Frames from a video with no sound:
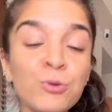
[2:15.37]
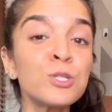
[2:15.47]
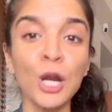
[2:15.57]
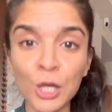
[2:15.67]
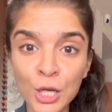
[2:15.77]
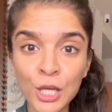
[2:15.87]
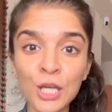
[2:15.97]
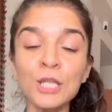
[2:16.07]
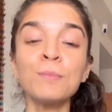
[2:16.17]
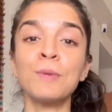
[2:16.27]
suddenly
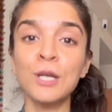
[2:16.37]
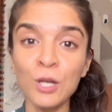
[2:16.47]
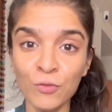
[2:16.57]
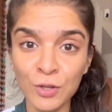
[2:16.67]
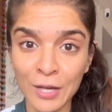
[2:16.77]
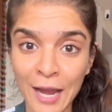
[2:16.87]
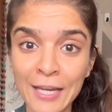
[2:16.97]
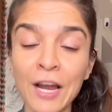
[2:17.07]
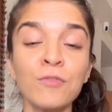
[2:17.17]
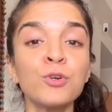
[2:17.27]
in the middle of the night,
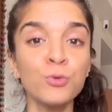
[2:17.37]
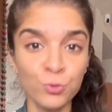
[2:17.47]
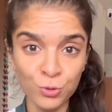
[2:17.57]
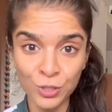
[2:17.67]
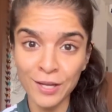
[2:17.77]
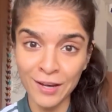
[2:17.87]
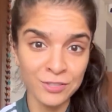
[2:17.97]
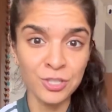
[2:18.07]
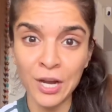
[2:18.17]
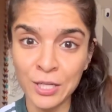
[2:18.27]
after 2 to 3 hours, the
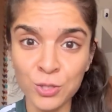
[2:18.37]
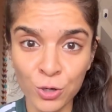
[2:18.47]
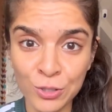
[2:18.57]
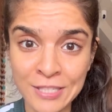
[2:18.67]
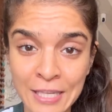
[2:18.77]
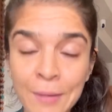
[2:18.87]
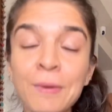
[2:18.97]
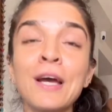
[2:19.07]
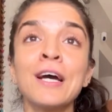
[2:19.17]
child has gone to sleep.